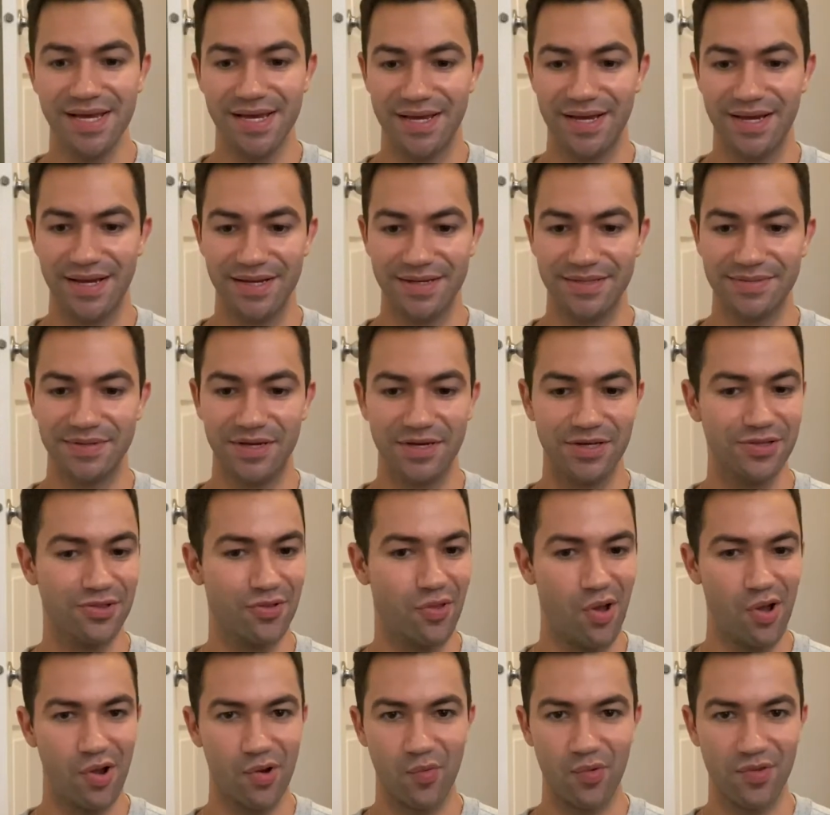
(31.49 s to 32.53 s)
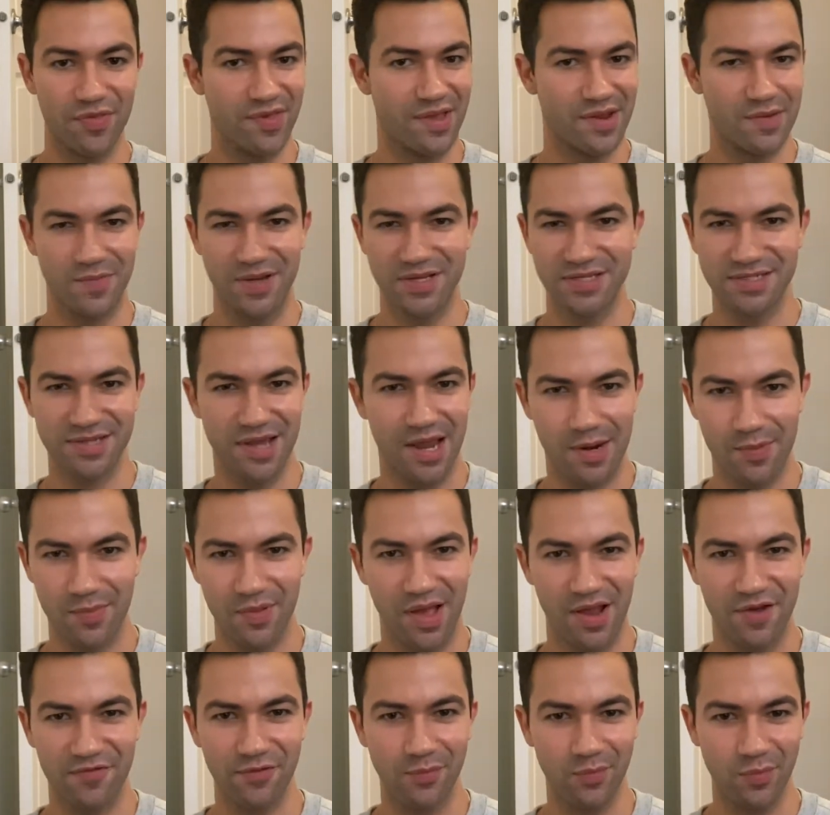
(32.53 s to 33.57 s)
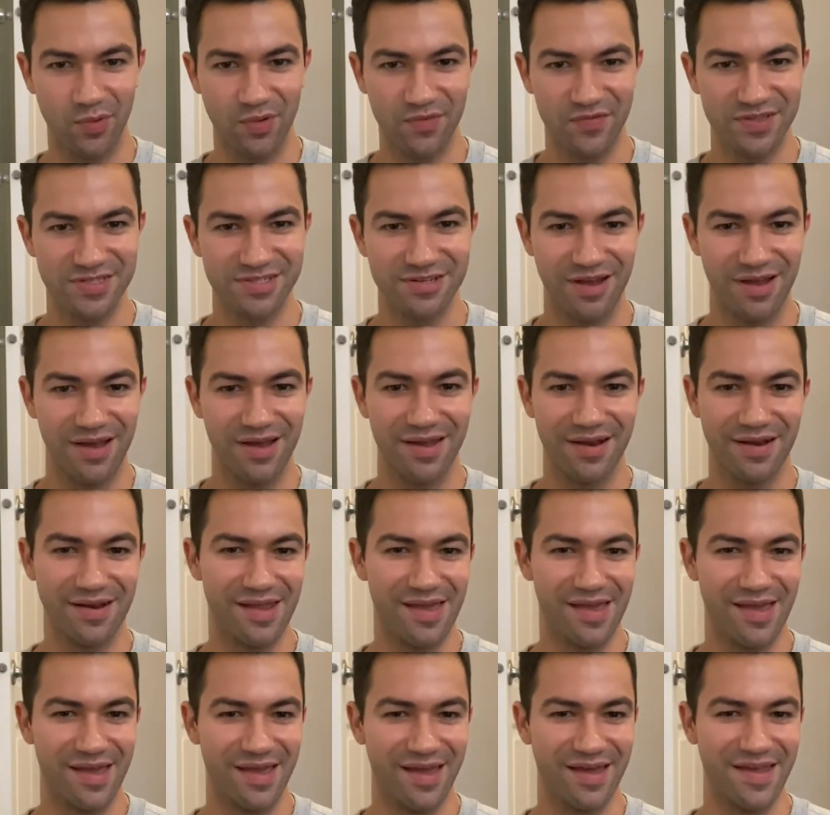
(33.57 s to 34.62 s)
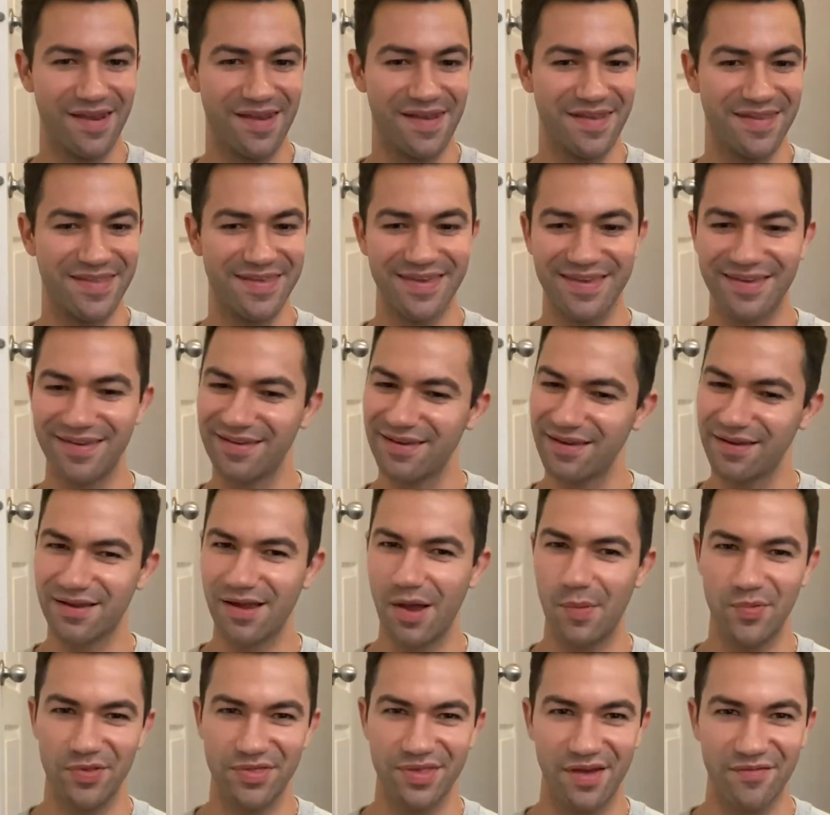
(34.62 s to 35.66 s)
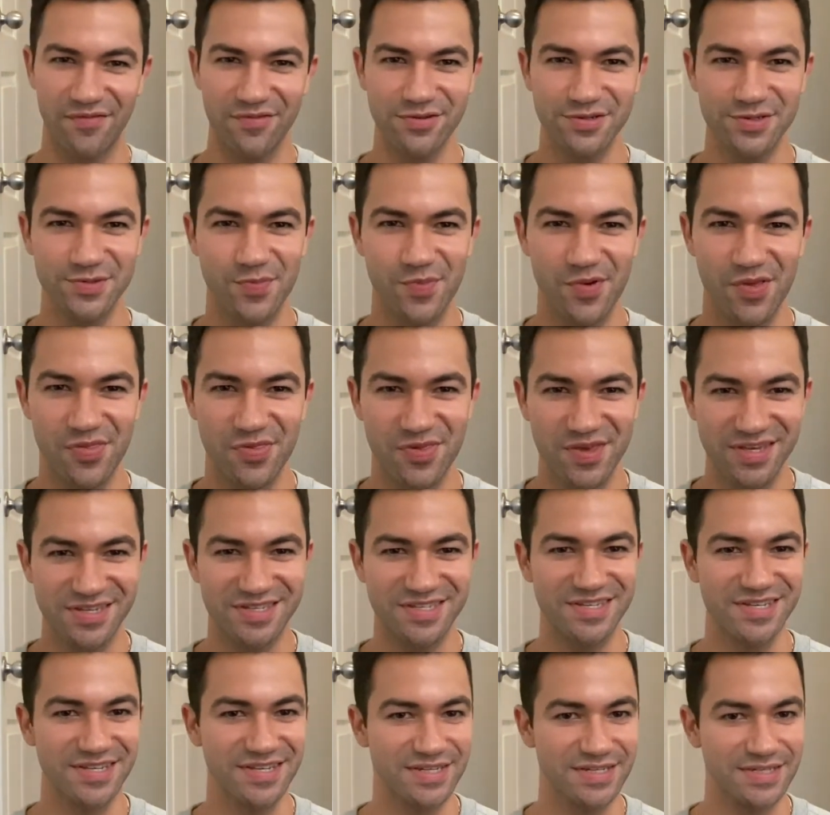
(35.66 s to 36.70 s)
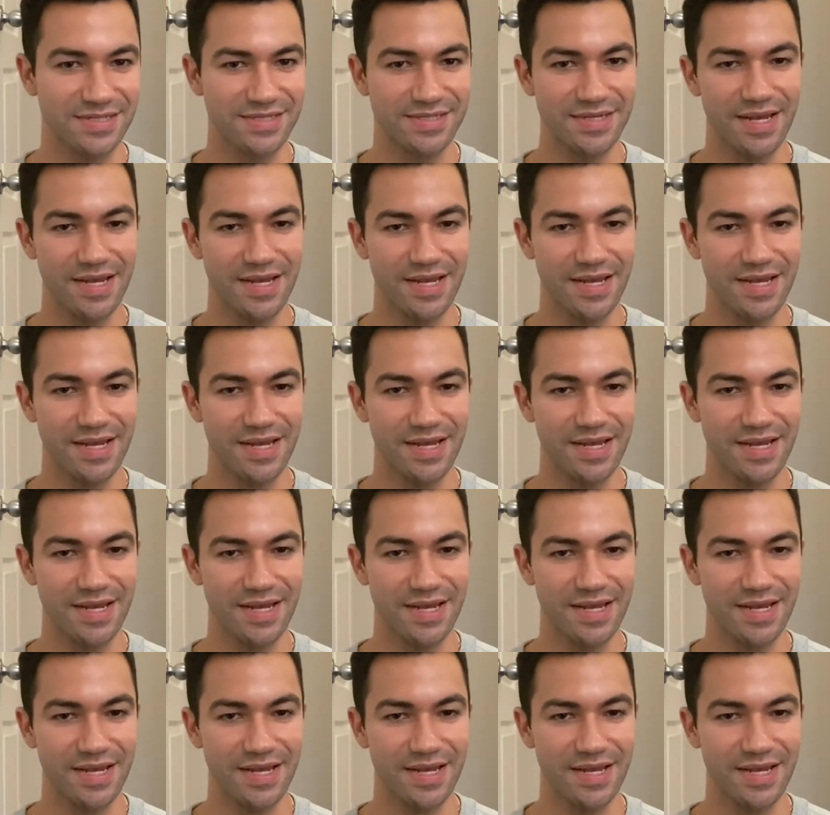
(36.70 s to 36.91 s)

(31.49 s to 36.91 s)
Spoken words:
Along with like my sack plat from Louis Vuitton and a couple duffels. But this is